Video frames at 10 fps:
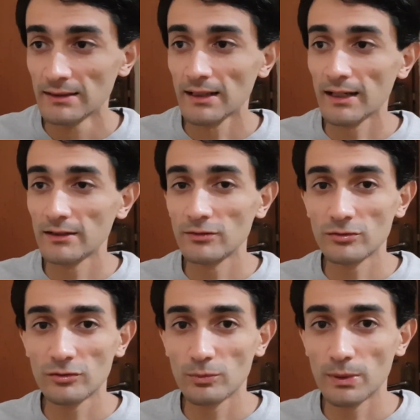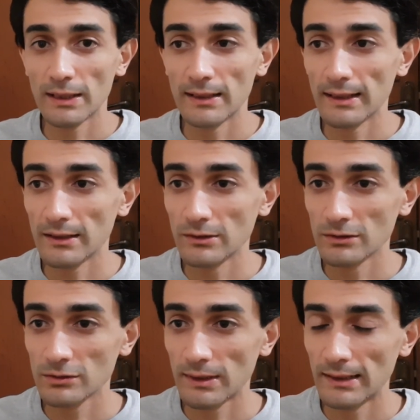I used to play
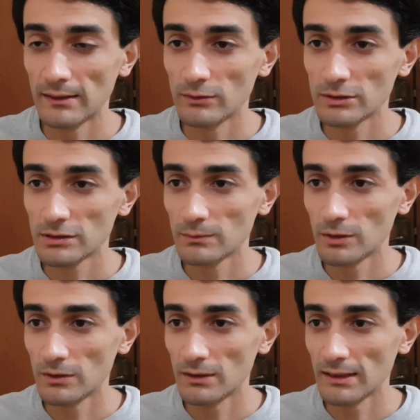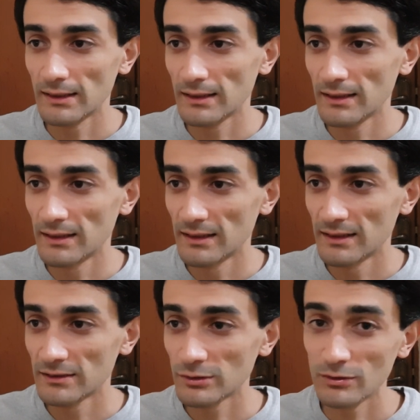Legos when I was small,
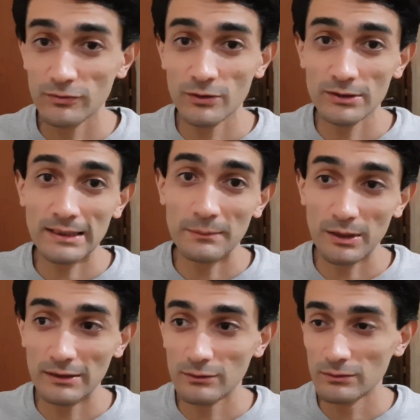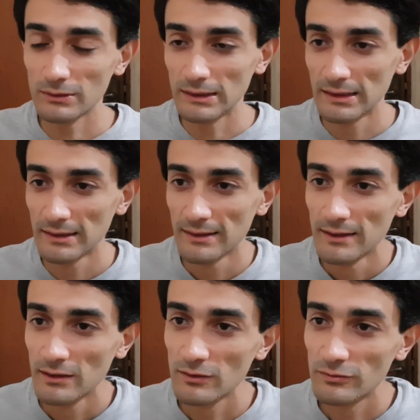so of course I'm going to
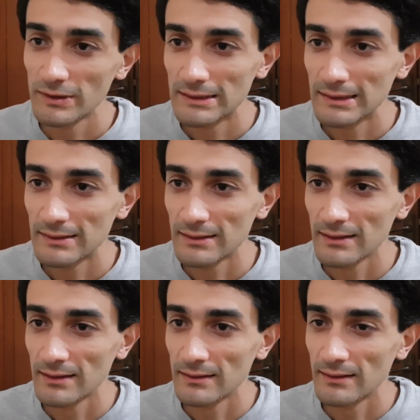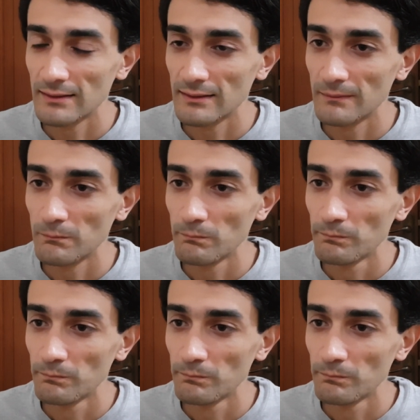visit the